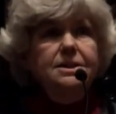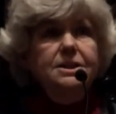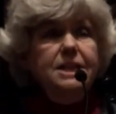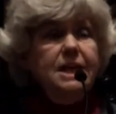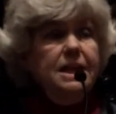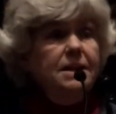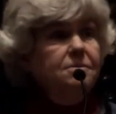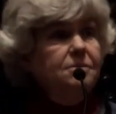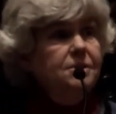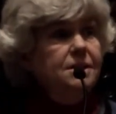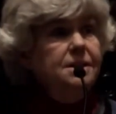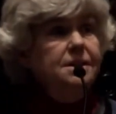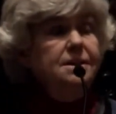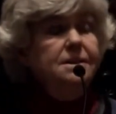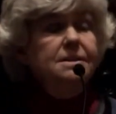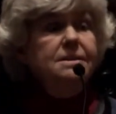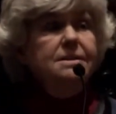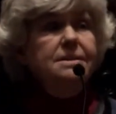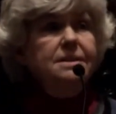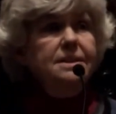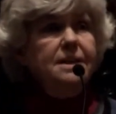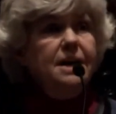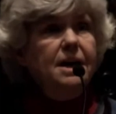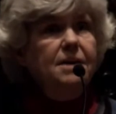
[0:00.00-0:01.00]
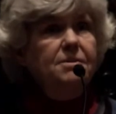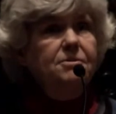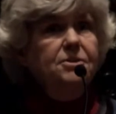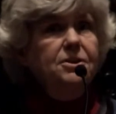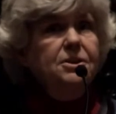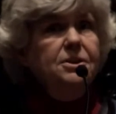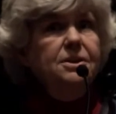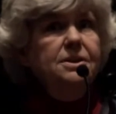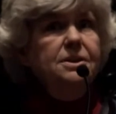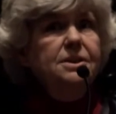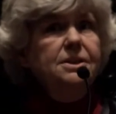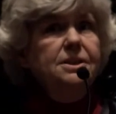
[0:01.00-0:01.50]
David
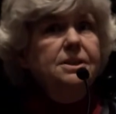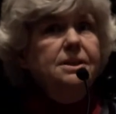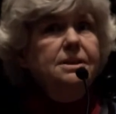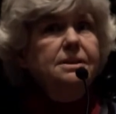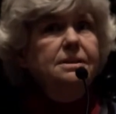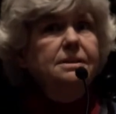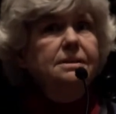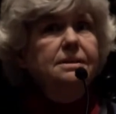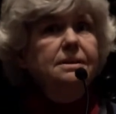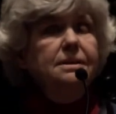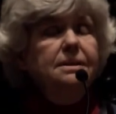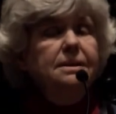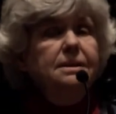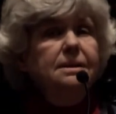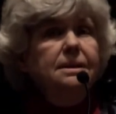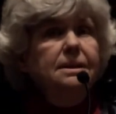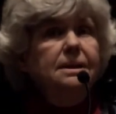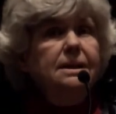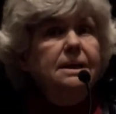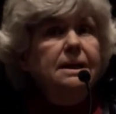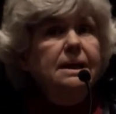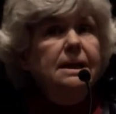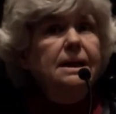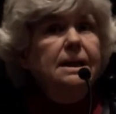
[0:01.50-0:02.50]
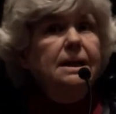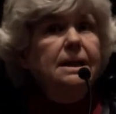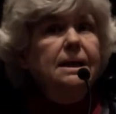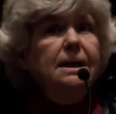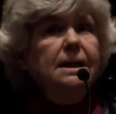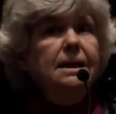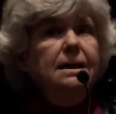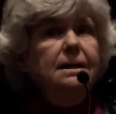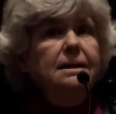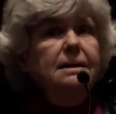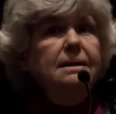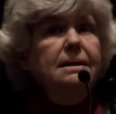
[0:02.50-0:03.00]
discovered
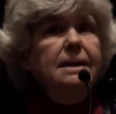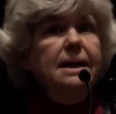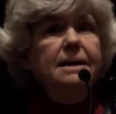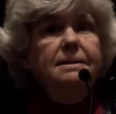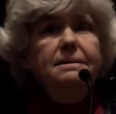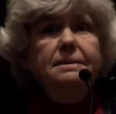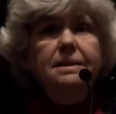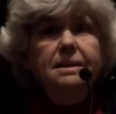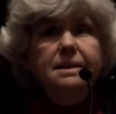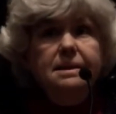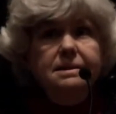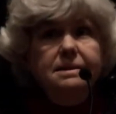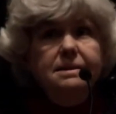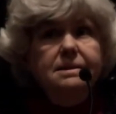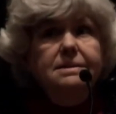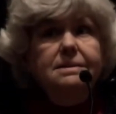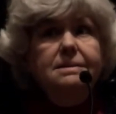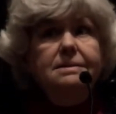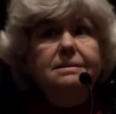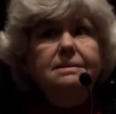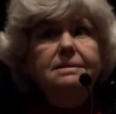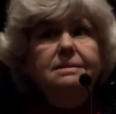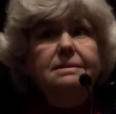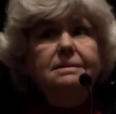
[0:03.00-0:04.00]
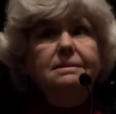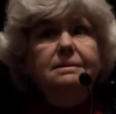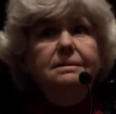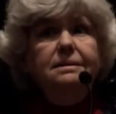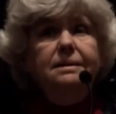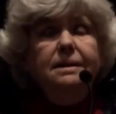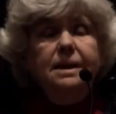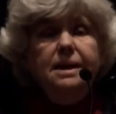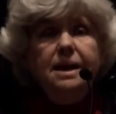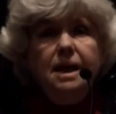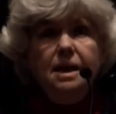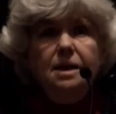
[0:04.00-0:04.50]
that this
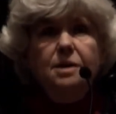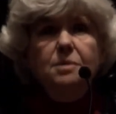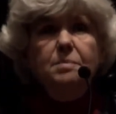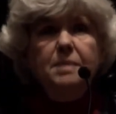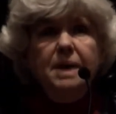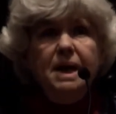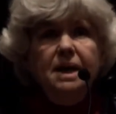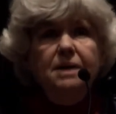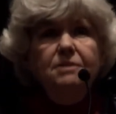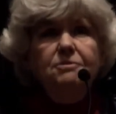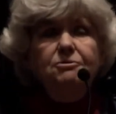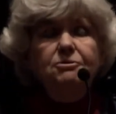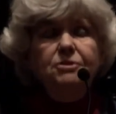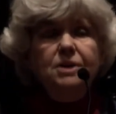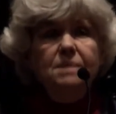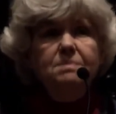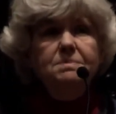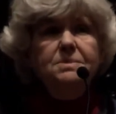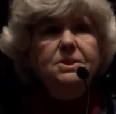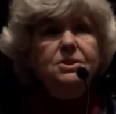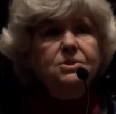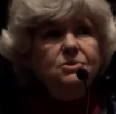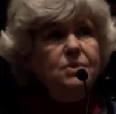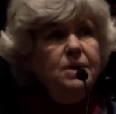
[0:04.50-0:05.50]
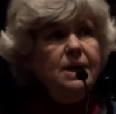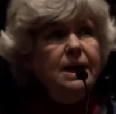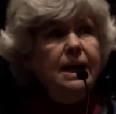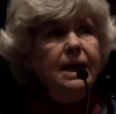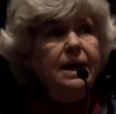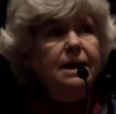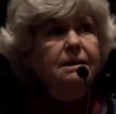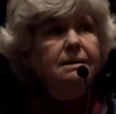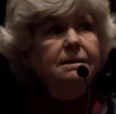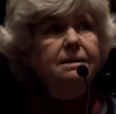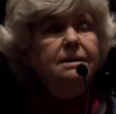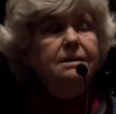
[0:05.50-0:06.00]
young man from Sri
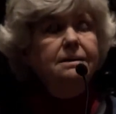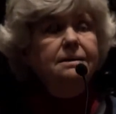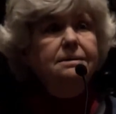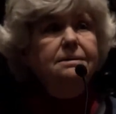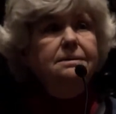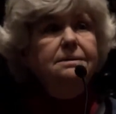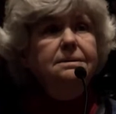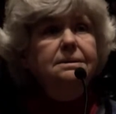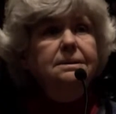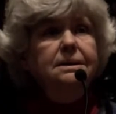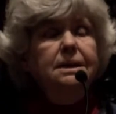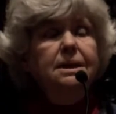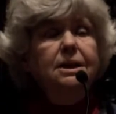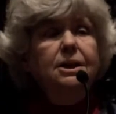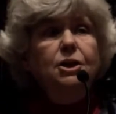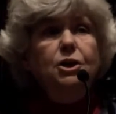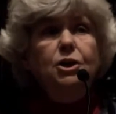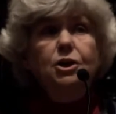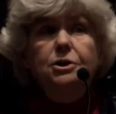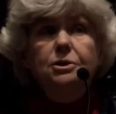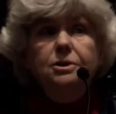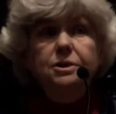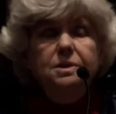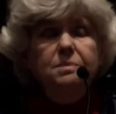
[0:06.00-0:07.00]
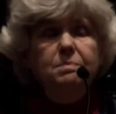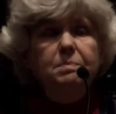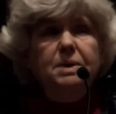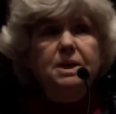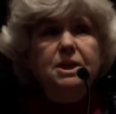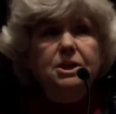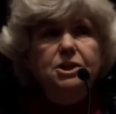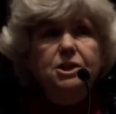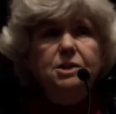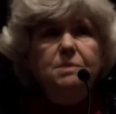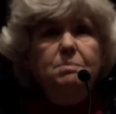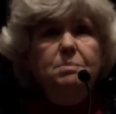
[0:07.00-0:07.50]
Lanka could
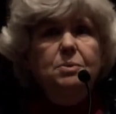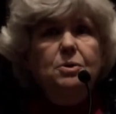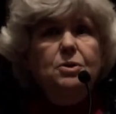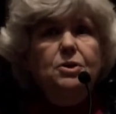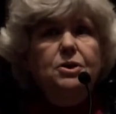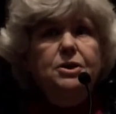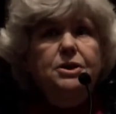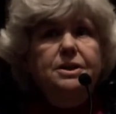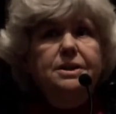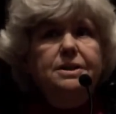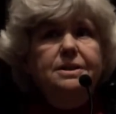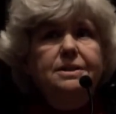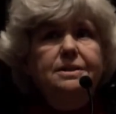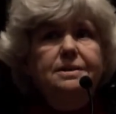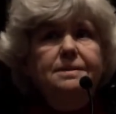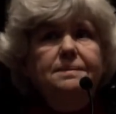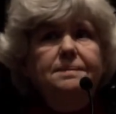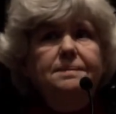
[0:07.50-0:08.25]
be deported.